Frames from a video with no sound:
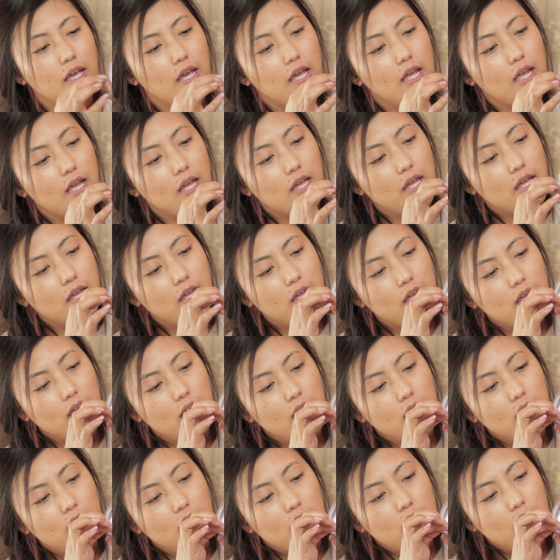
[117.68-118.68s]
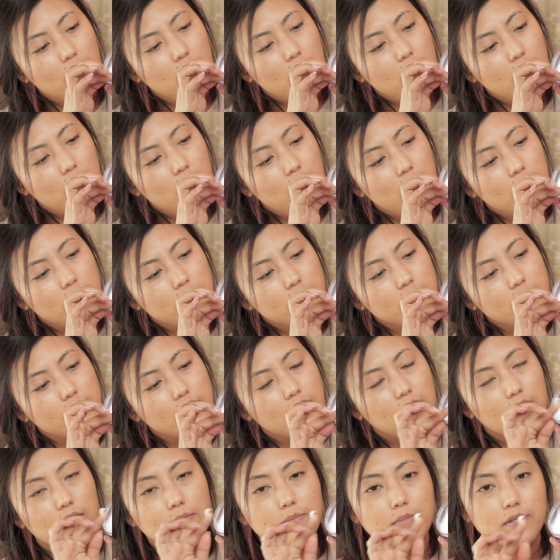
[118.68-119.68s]
a
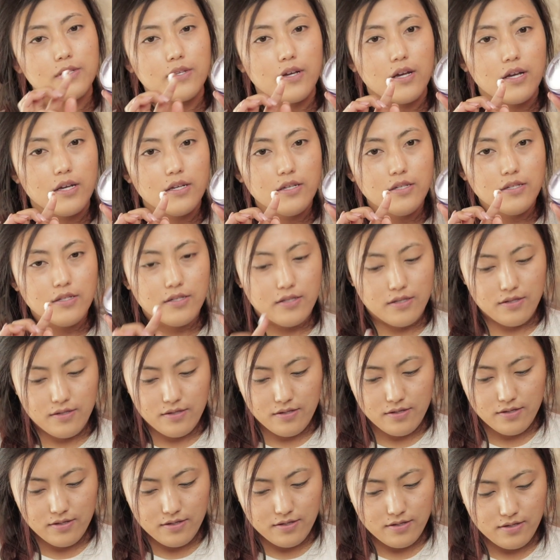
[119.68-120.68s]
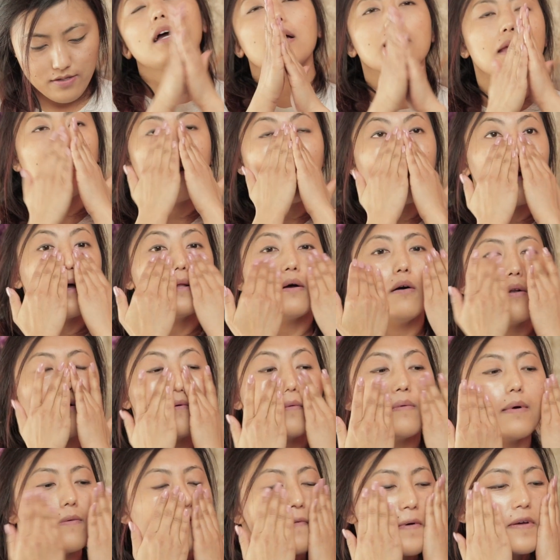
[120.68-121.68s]
dime size and then
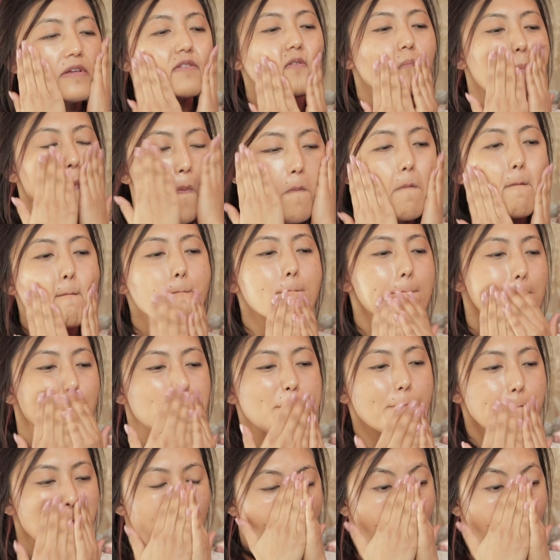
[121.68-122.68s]
I just rub it on my hand